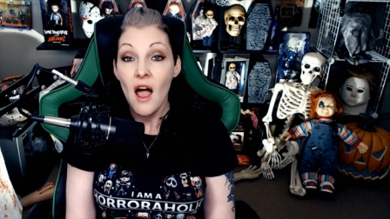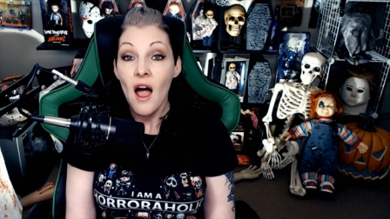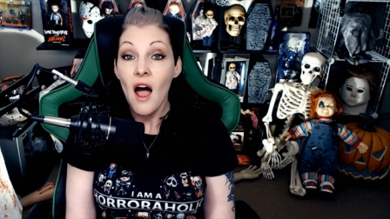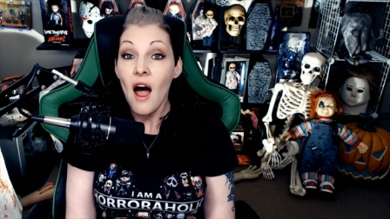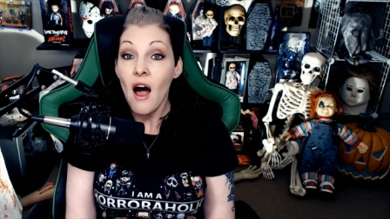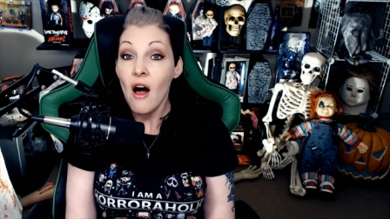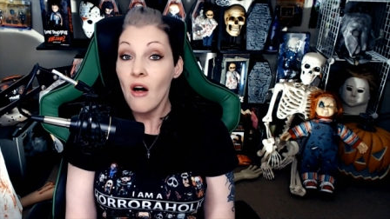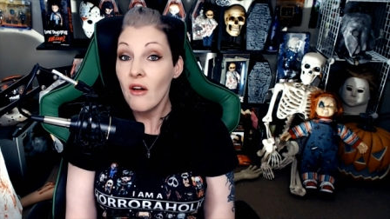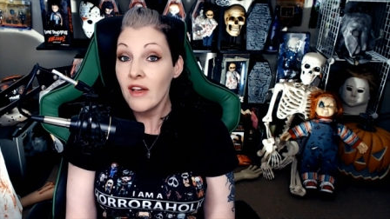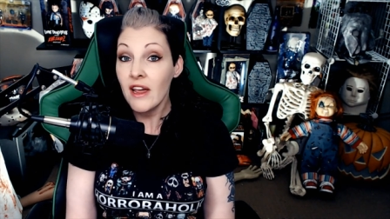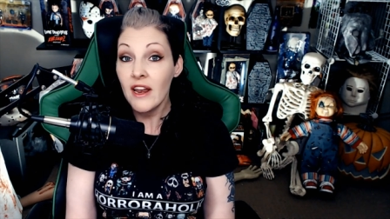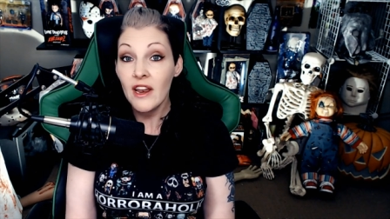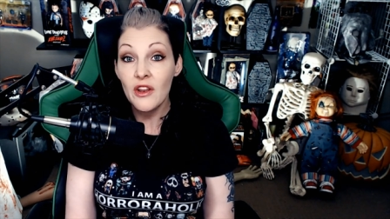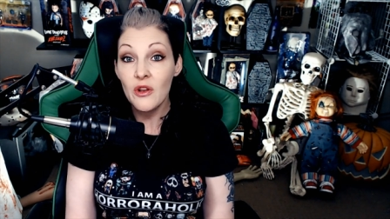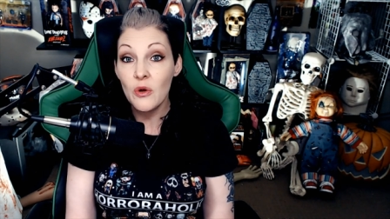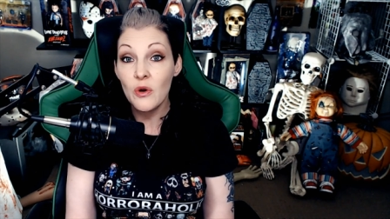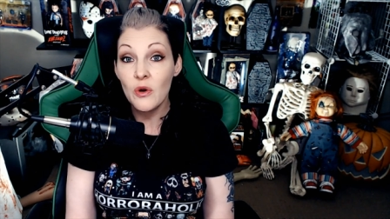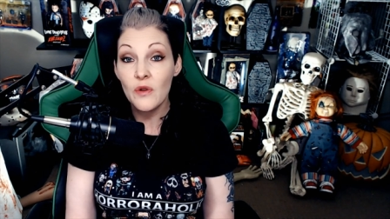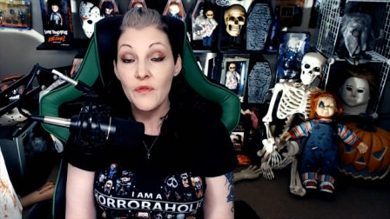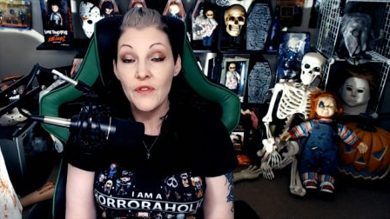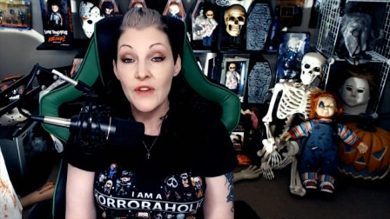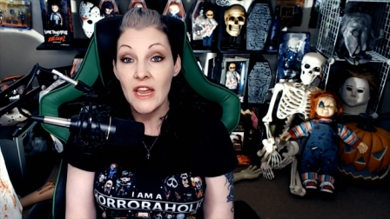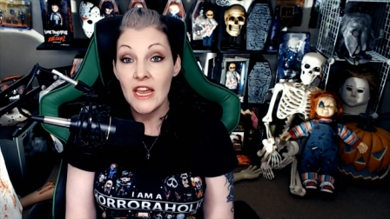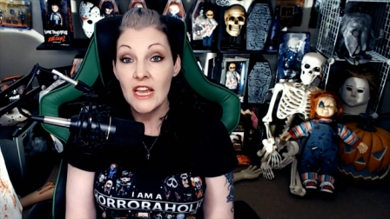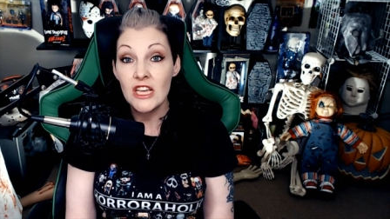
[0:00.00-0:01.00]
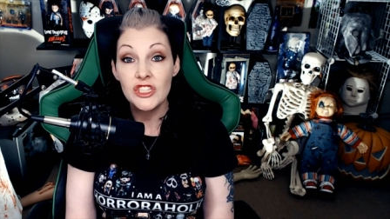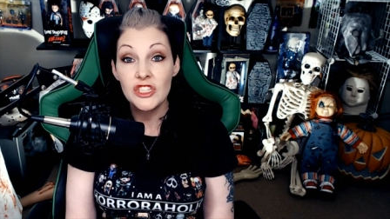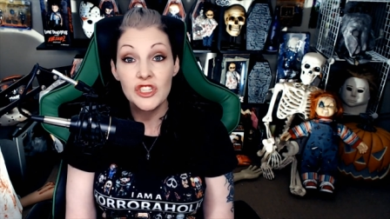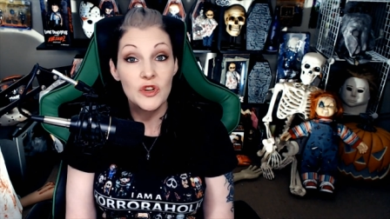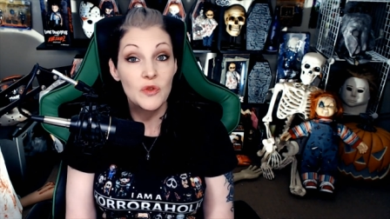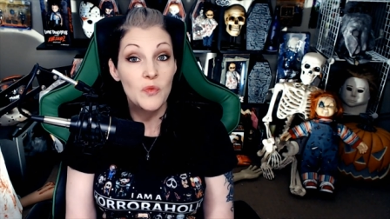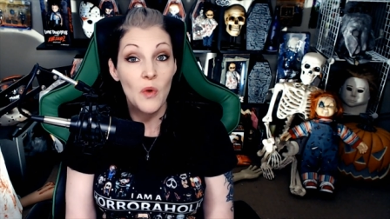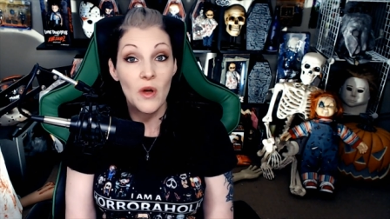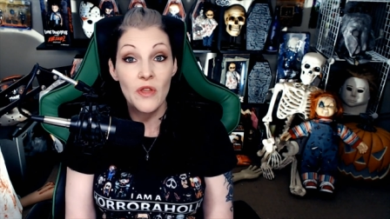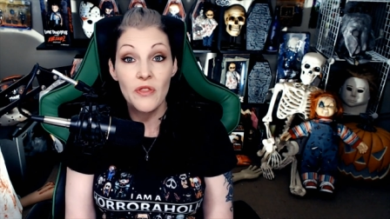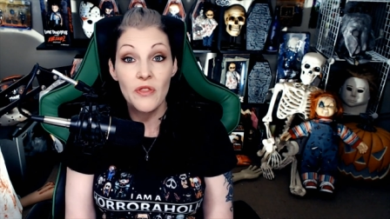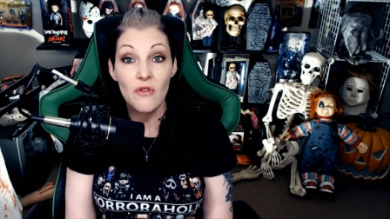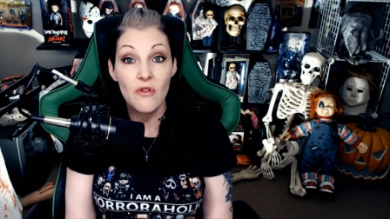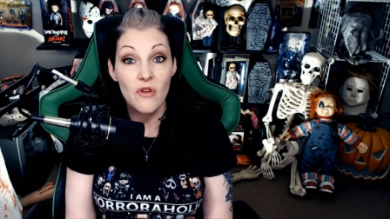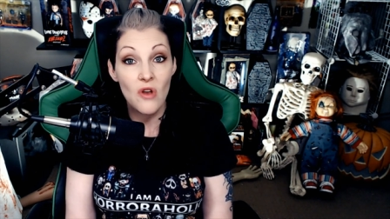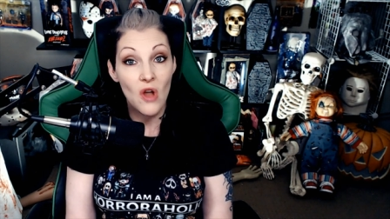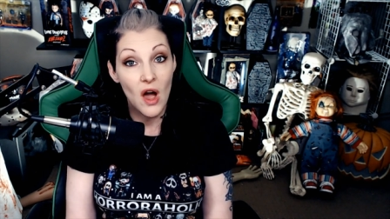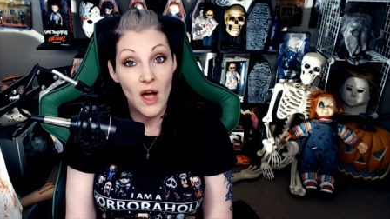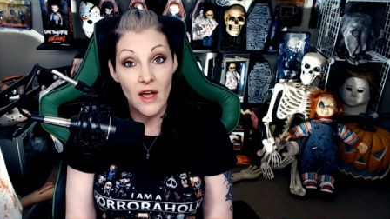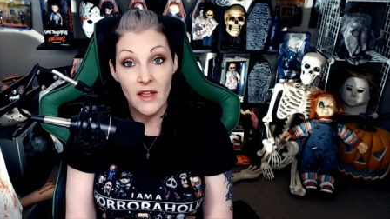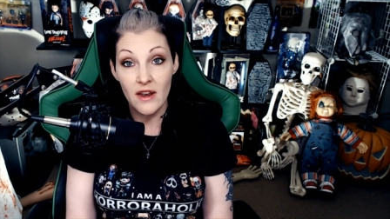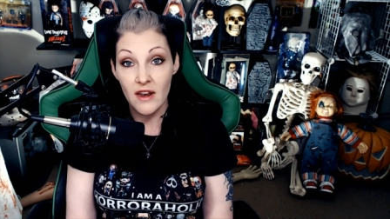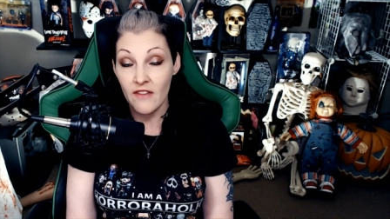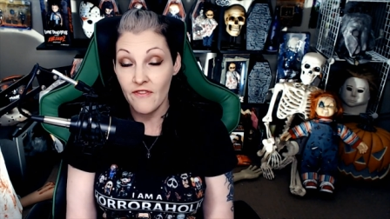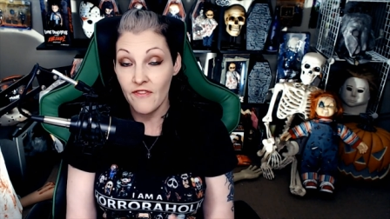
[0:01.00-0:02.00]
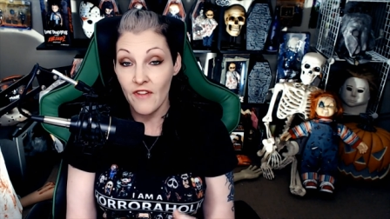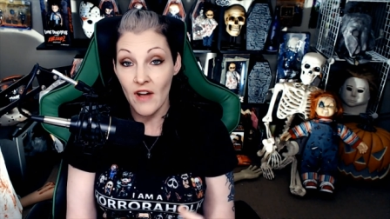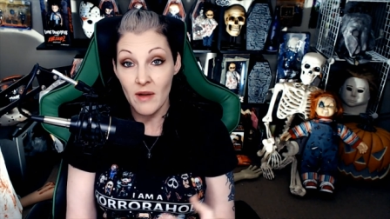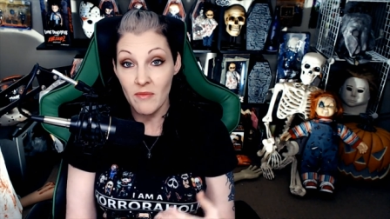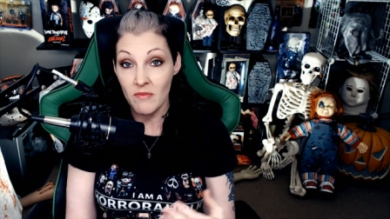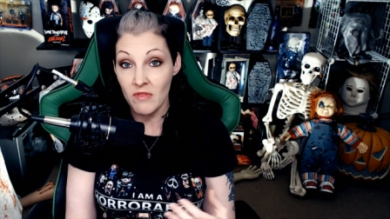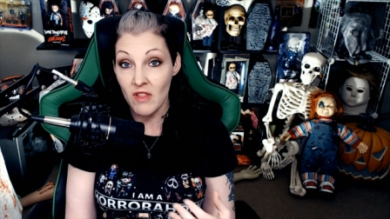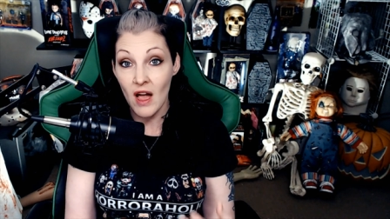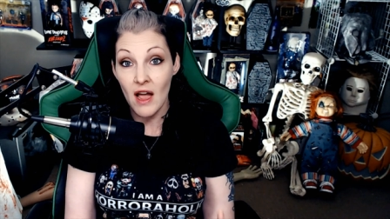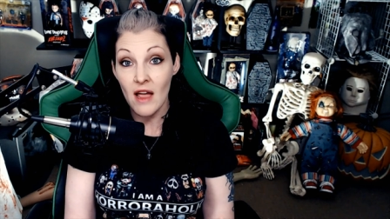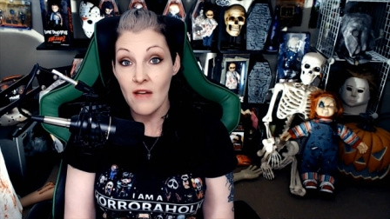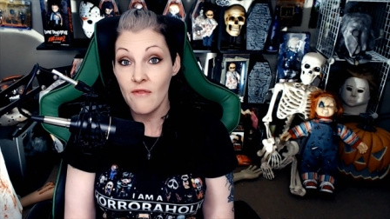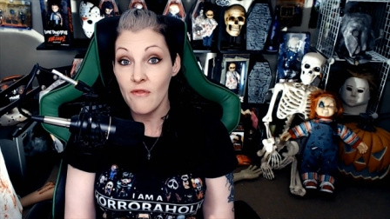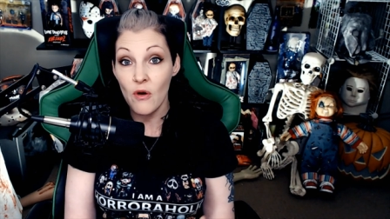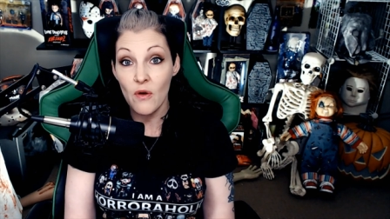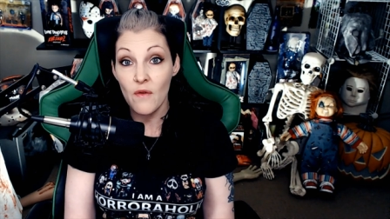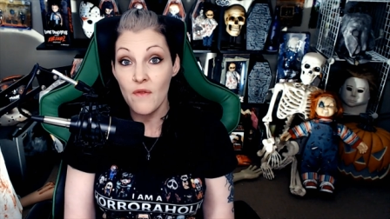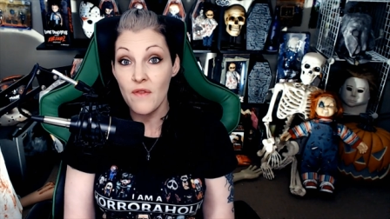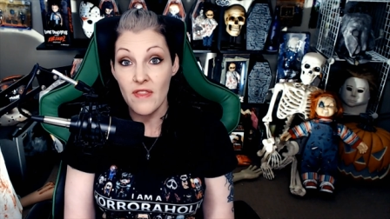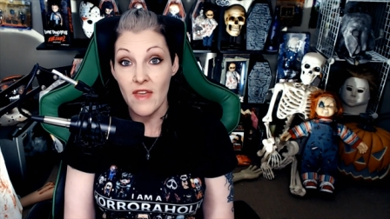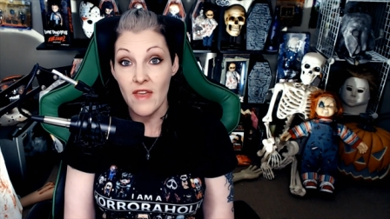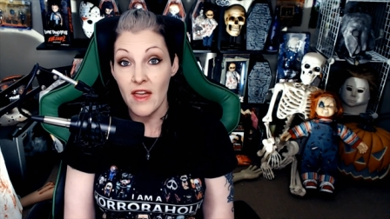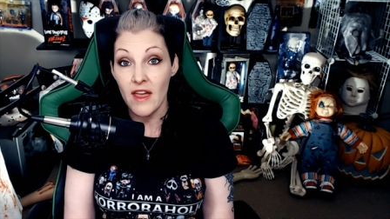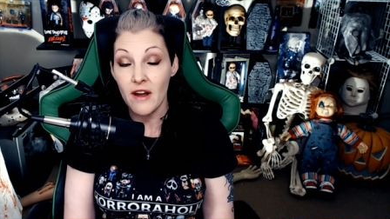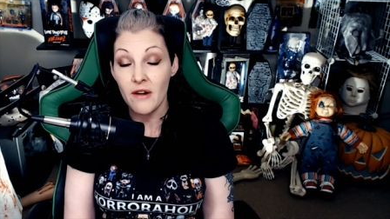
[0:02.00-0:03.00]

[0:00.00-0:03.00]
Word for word: I'll get a notification whether or not if I'm live over there.